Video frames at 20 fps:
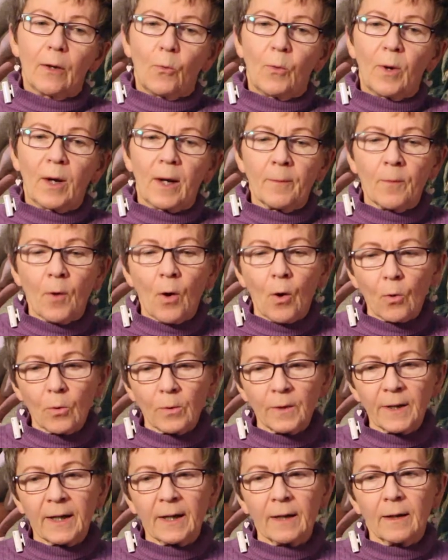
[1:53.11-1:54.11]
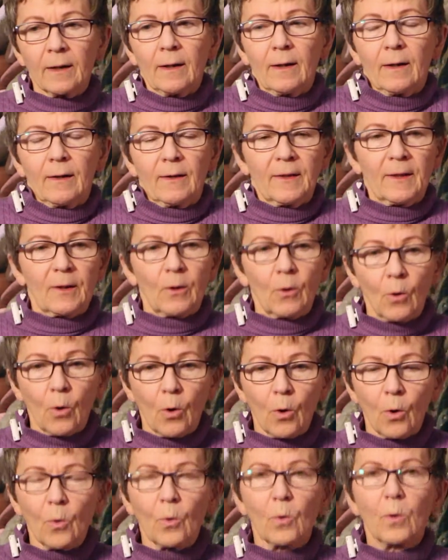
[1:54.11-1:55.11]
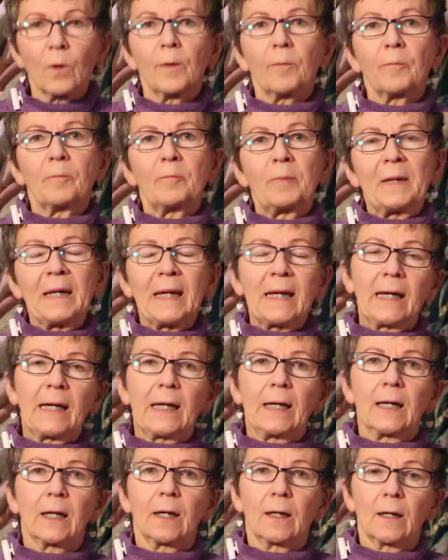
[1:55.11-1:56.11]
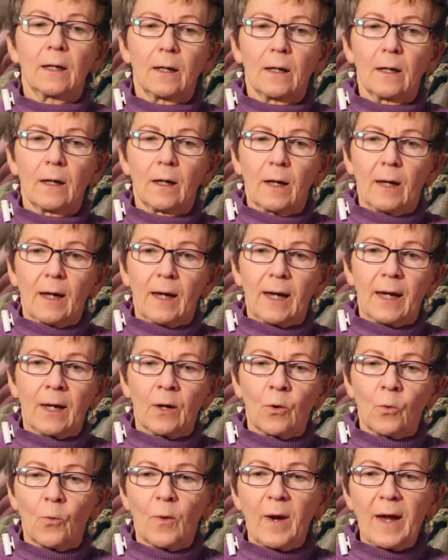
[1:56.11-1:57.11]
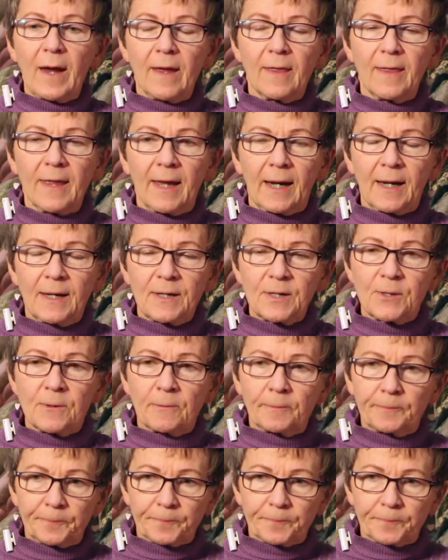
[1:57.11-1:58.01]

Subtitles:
Well, I'm holding the whole being in a way that is